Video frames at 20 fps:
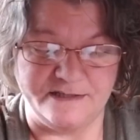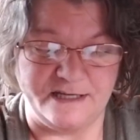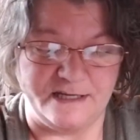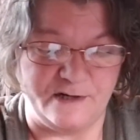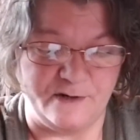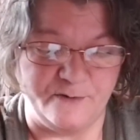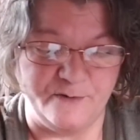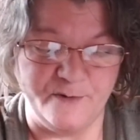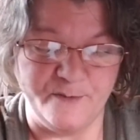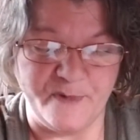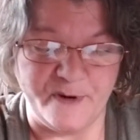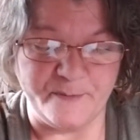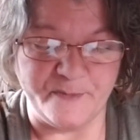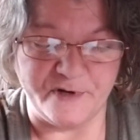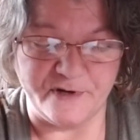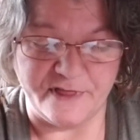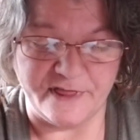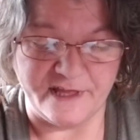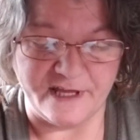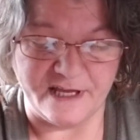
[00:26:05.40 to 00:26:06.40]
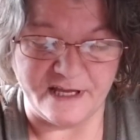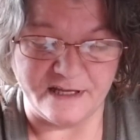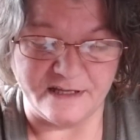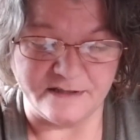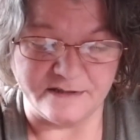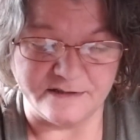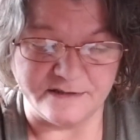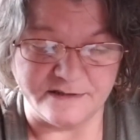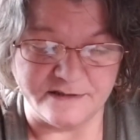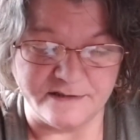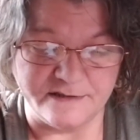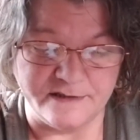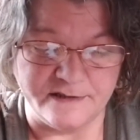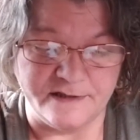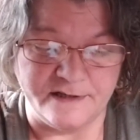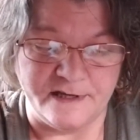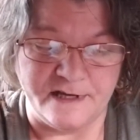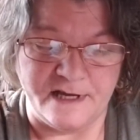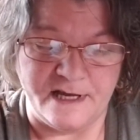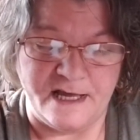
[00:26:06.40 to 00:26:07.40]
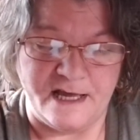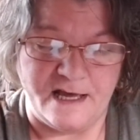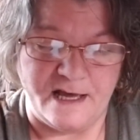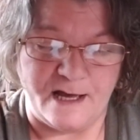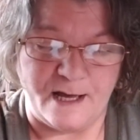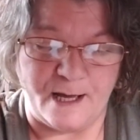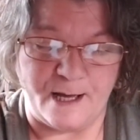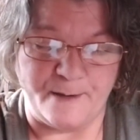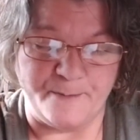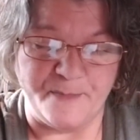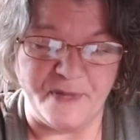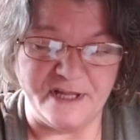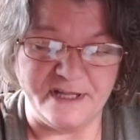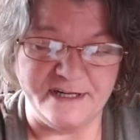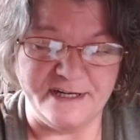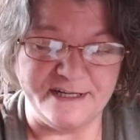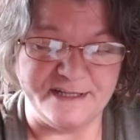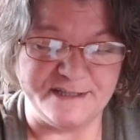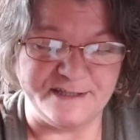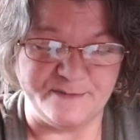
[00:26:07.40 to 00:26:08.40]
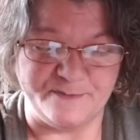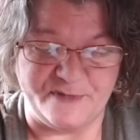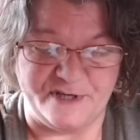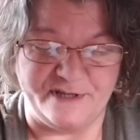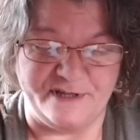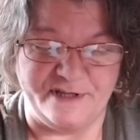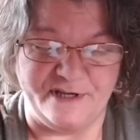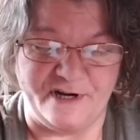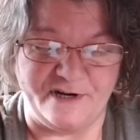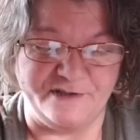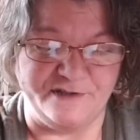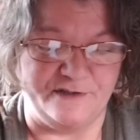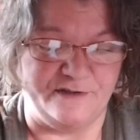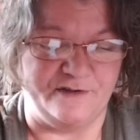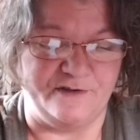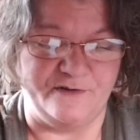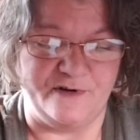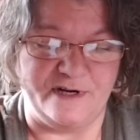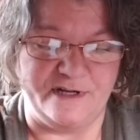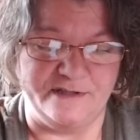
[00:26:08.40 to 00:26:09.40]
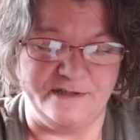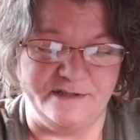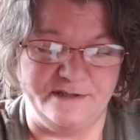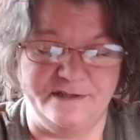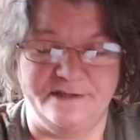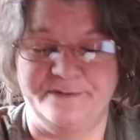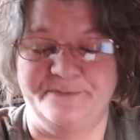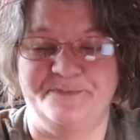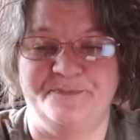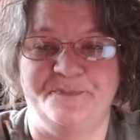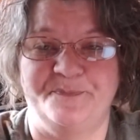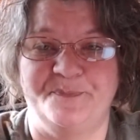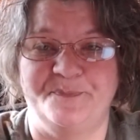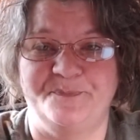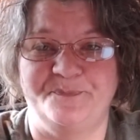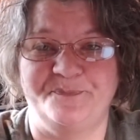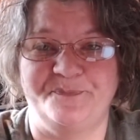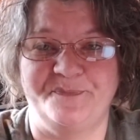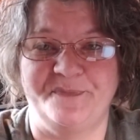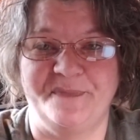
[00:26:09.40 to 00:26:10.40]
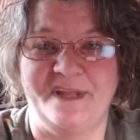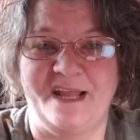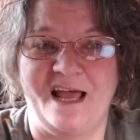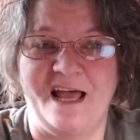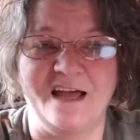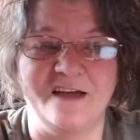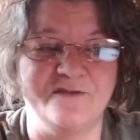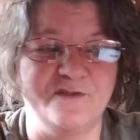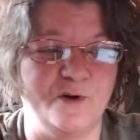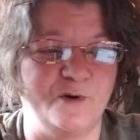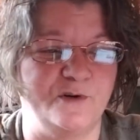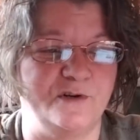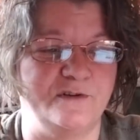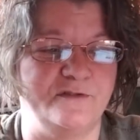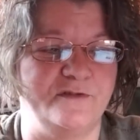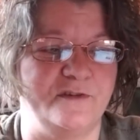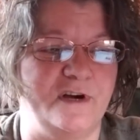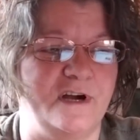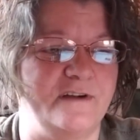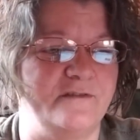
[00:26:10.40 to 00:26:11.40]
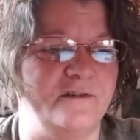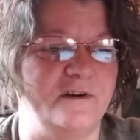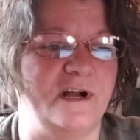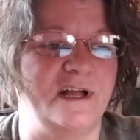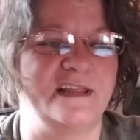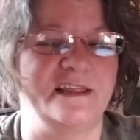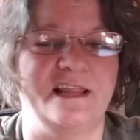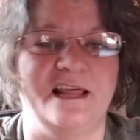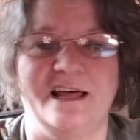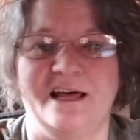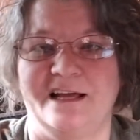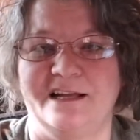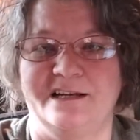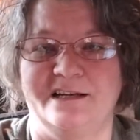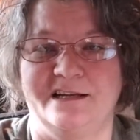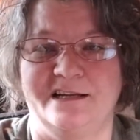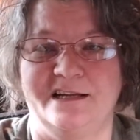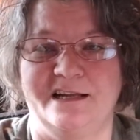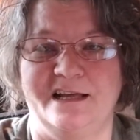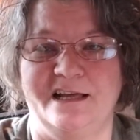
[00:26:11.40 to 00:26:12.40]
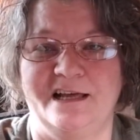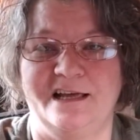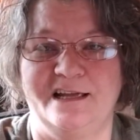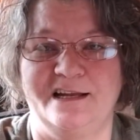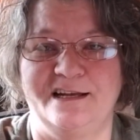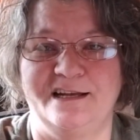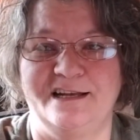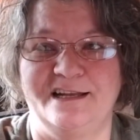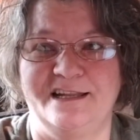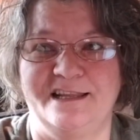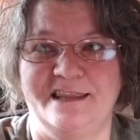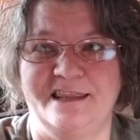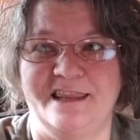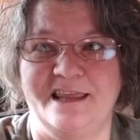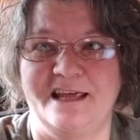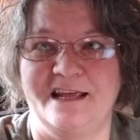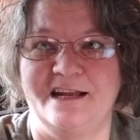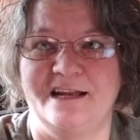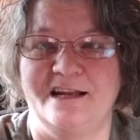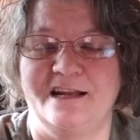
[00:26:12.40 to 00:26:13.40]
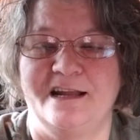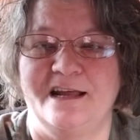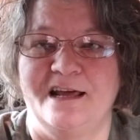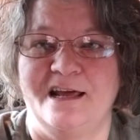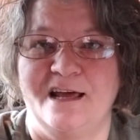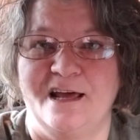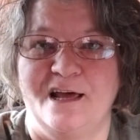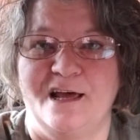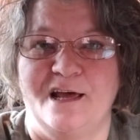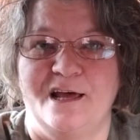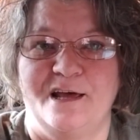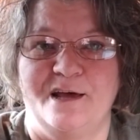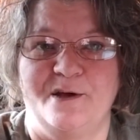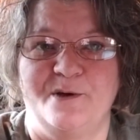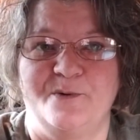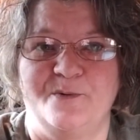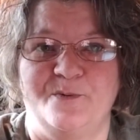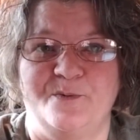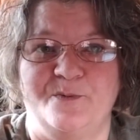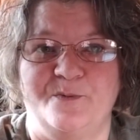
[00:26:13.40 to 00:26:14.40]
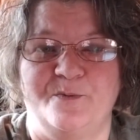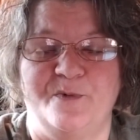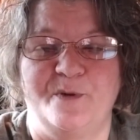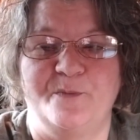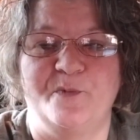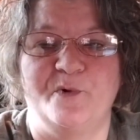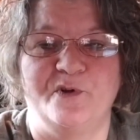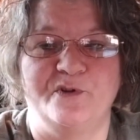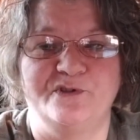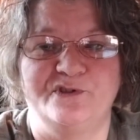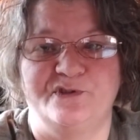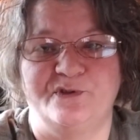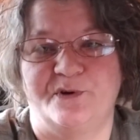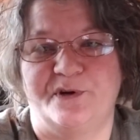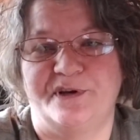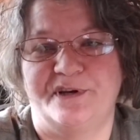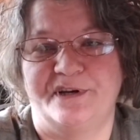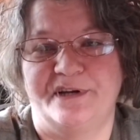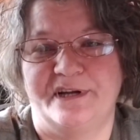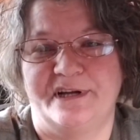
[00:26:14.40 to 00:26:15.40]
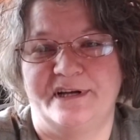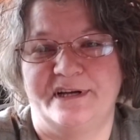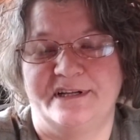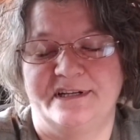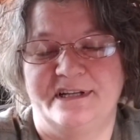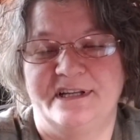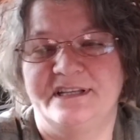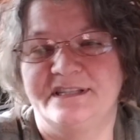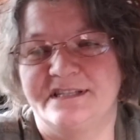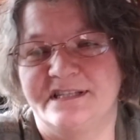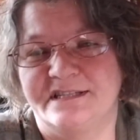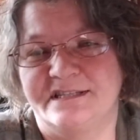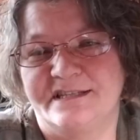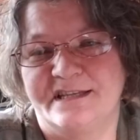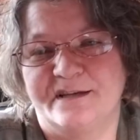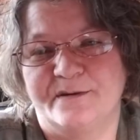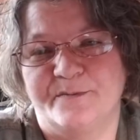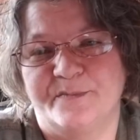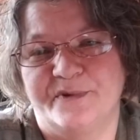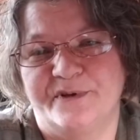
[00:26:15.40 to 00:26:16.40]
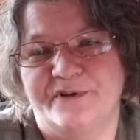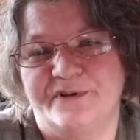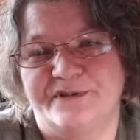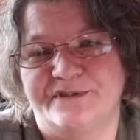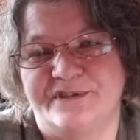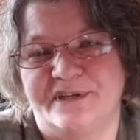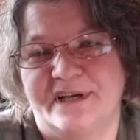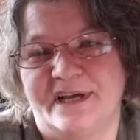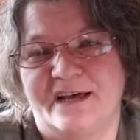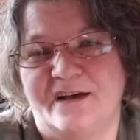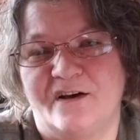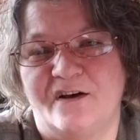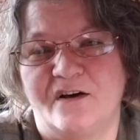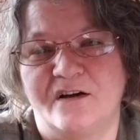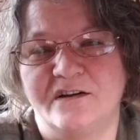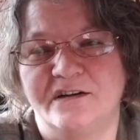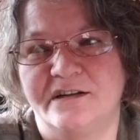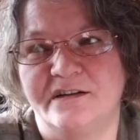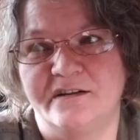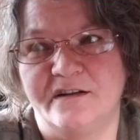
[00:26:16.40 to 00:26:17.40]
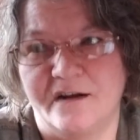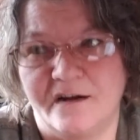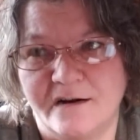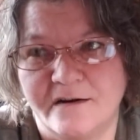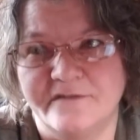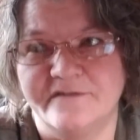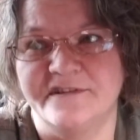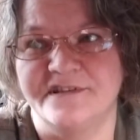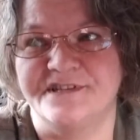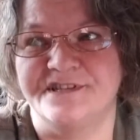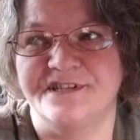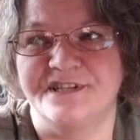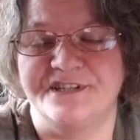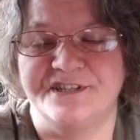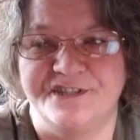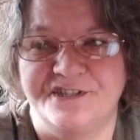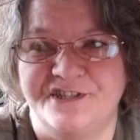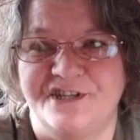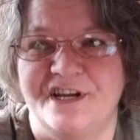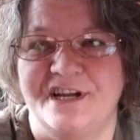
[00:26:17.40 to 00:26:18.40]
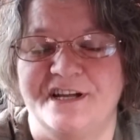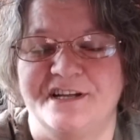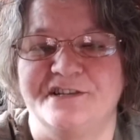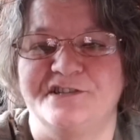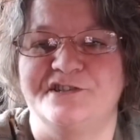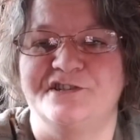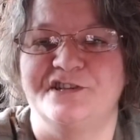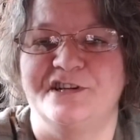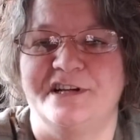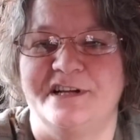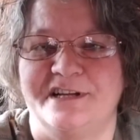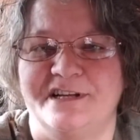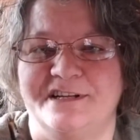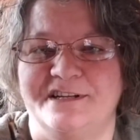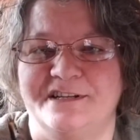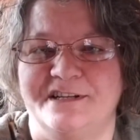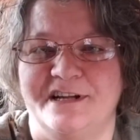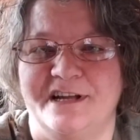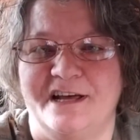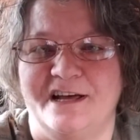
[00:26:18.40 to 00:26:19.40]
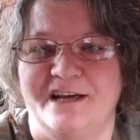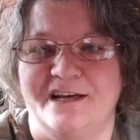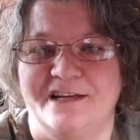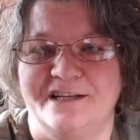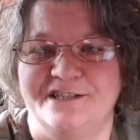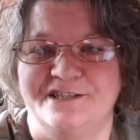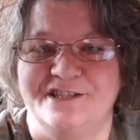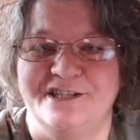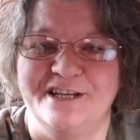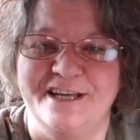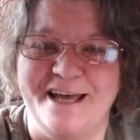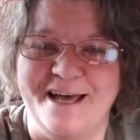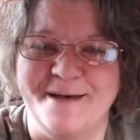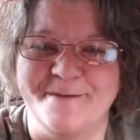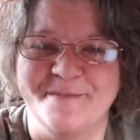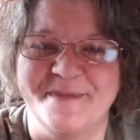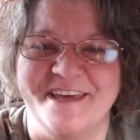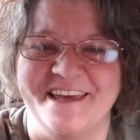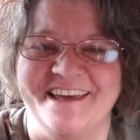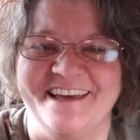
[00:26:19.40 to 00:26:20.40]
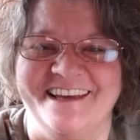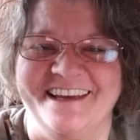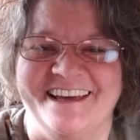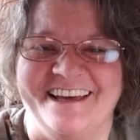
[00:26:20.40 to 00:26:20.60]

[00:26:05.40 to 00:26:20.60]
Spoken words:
I don't remember things. Melanie Smith, Yarns and Threads. I've known her forever online. And then we both joined Dixie Sampler's Haunted Harvest Exchange, and she got me